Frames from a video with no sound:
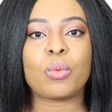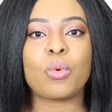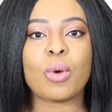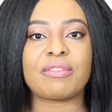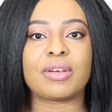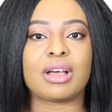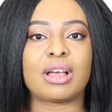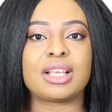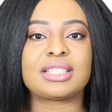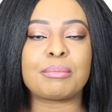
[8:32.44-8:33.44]

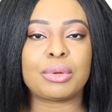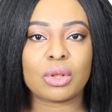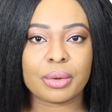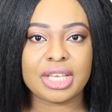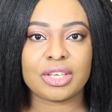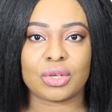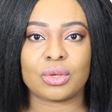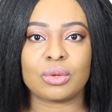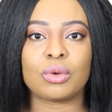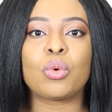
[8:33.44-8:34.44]
whoever is employing
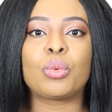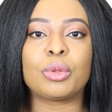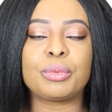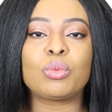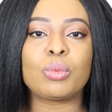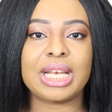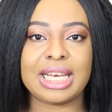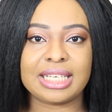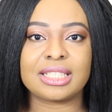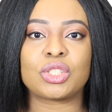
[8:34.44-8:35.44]
you will be
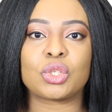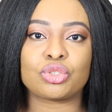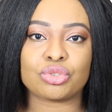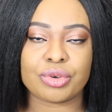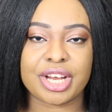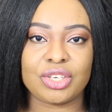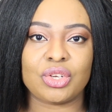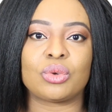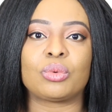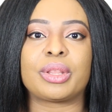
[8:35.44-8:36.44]
willing to train
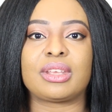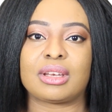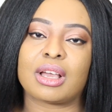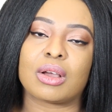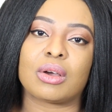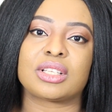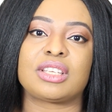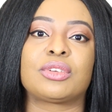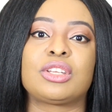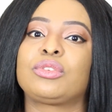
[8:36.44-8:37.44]
you within that course,
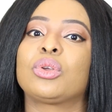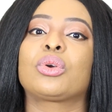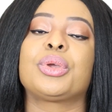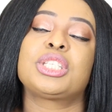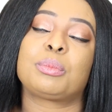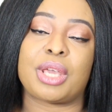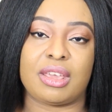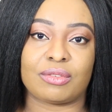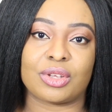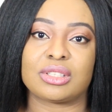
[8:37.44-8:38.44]
even if you're going to
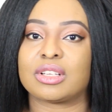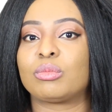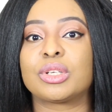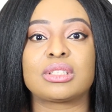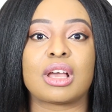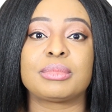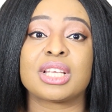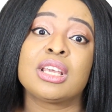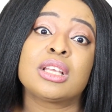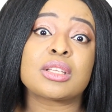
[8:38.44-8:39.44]
pay for yourself. Most times
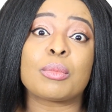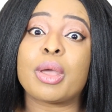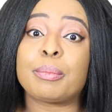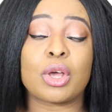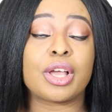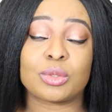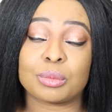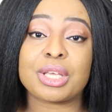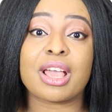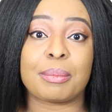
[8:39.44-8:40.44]
some employers
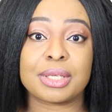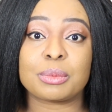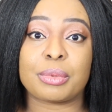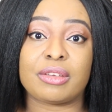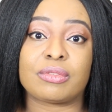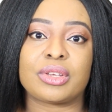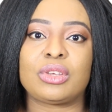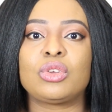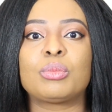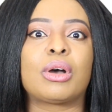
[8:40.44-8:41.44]
would be happy to pay for
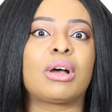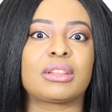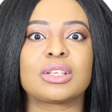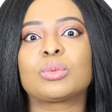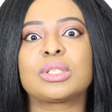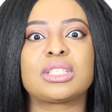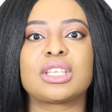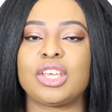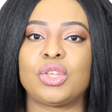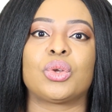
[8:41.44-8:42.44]
you, but others would
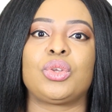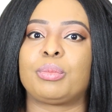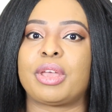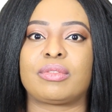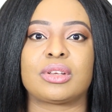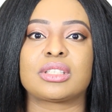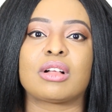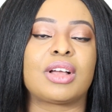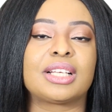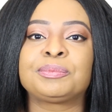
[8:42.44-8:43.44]
say, you know, you pay for
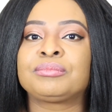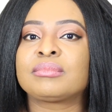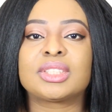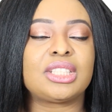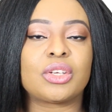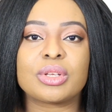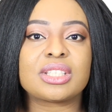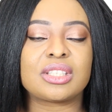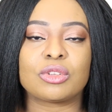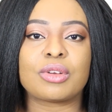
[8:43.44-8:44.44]
yourself and, you know,
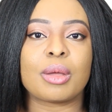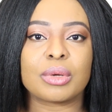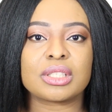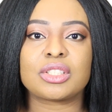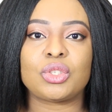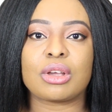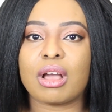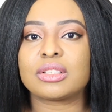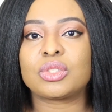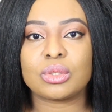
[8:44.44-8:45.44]
it's still fine. But you
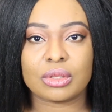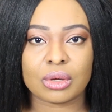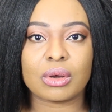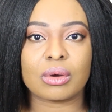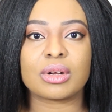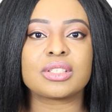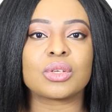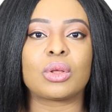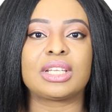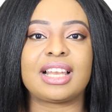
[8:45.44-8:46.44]
can't do the course
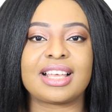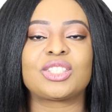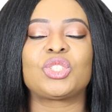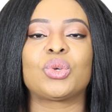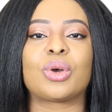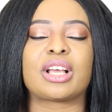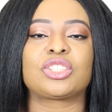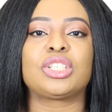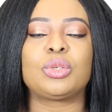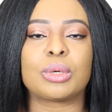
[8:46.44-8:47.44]
unless you're
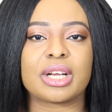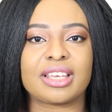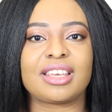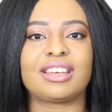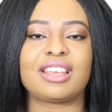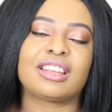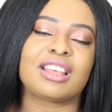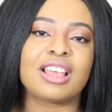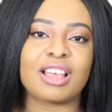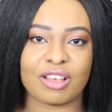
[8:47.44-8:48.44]
actually working in
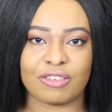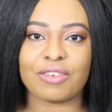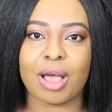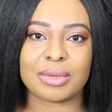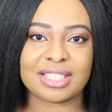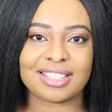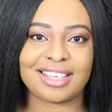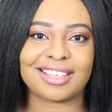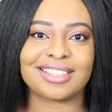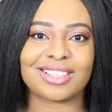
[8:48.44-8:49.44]
a
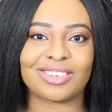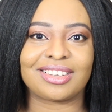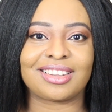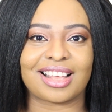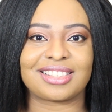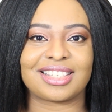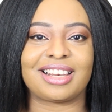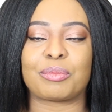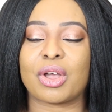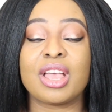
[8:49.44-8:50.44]
pharmacy. So that's
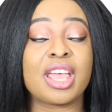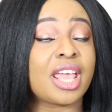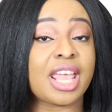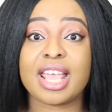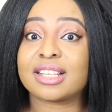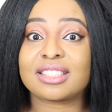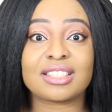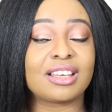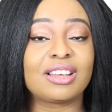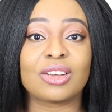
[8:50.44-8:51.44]
it. But
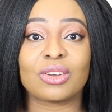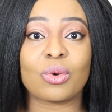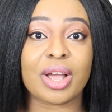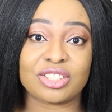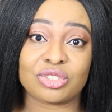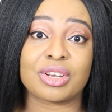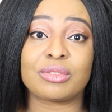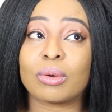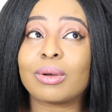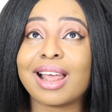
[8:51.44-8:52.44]
it's quite
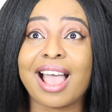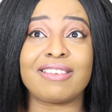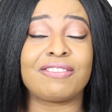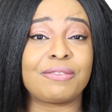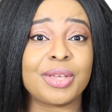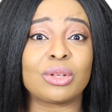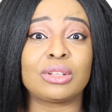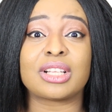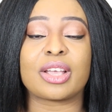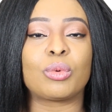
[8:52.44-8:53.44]
straightforward, I feel.
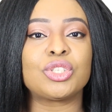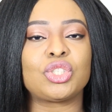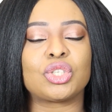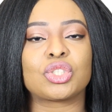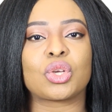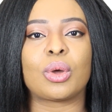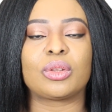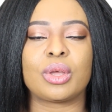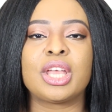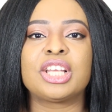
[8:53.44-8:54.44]
Like, once you just go on
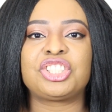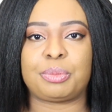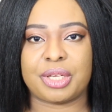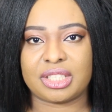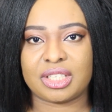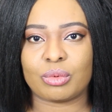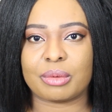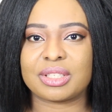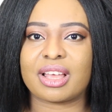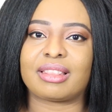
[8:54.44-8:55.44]
the GPHC
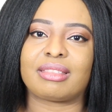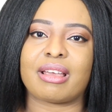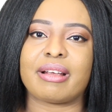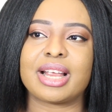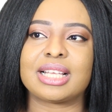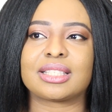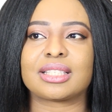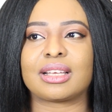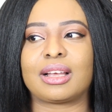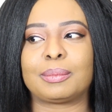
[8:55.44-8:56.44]
website, there
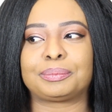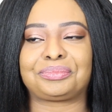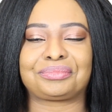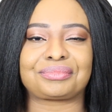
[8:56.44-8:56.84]
is a